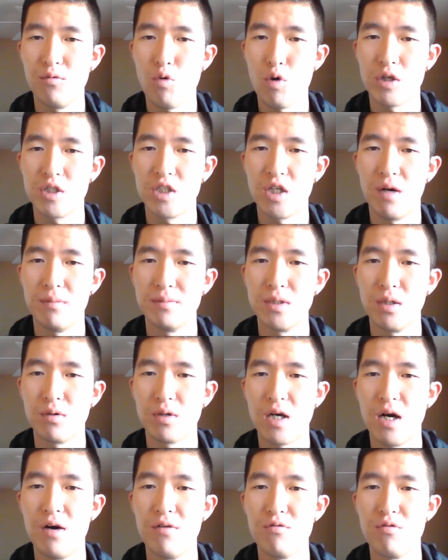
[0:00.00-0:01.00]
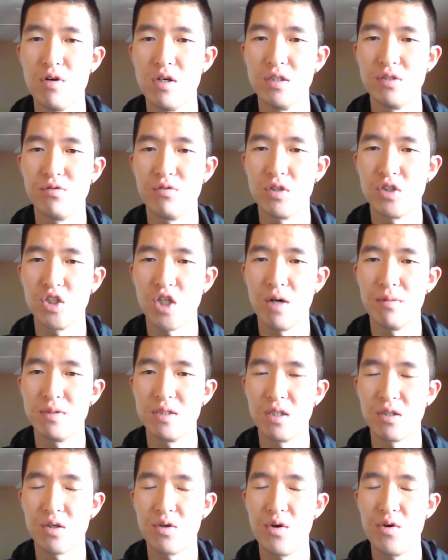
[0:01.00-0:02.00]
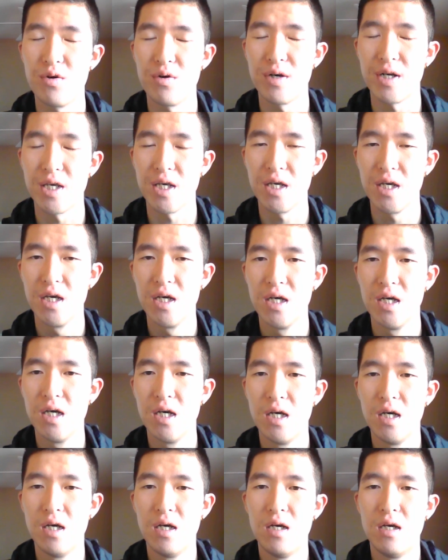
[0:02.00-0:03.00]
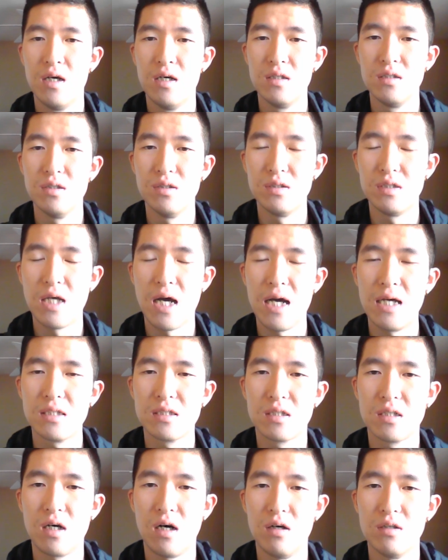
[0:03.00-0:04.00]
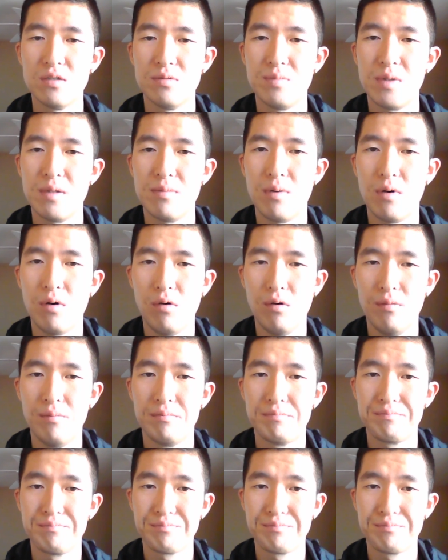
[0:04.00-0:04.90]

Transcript: workshops or conference for job security, so that causes people